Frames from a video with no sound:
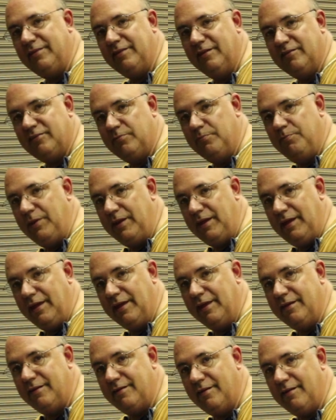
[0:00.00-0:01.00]
this
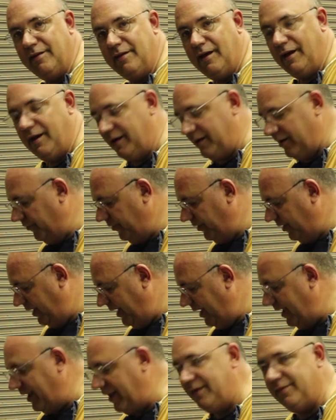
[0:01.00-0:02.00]
bend uh, on the
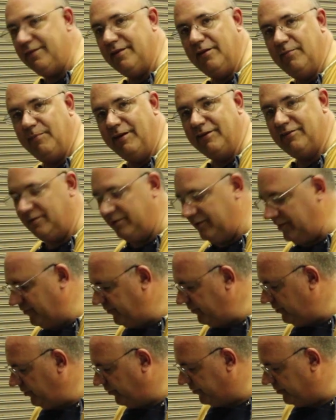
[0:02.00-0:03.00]
lathe and it makes it
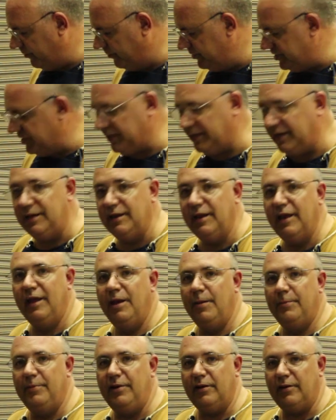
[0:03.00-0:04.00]
difficult to machine,
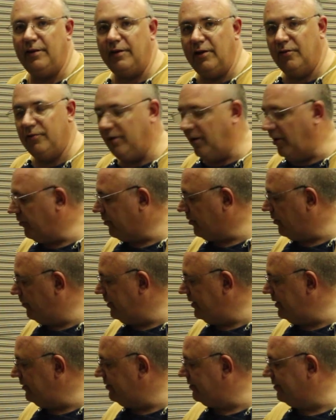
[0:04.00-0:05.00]
particularly on longer
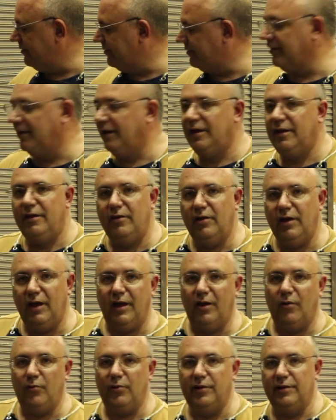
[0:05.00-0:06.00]
pieces.
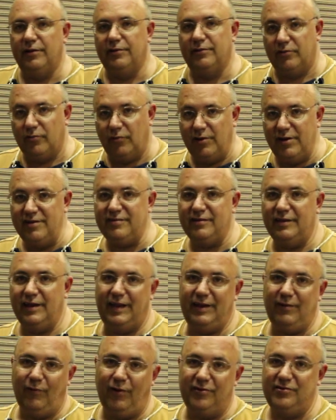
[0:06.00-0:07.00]
Uh, well, the reason I
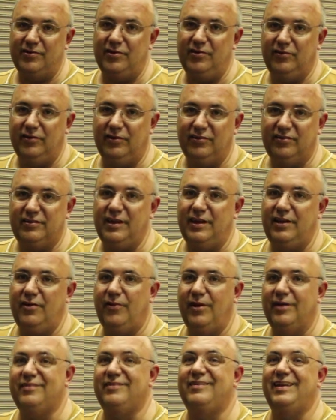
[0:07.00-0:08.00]
wasn't using a steady
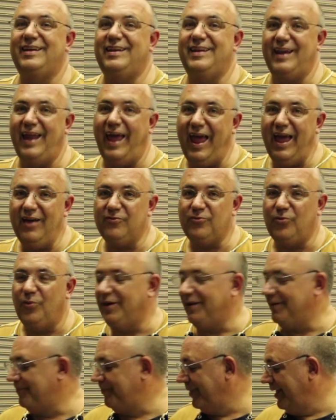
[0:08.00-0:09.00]
rest is I didn't have
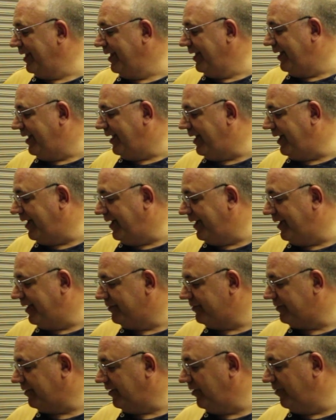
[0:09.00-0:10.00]
one. Uh,
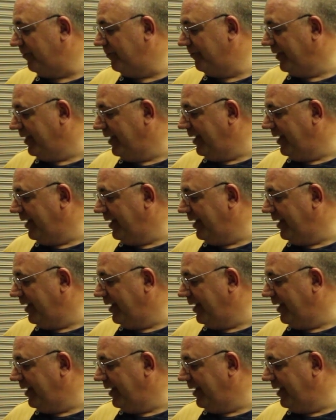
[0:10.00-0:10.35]
so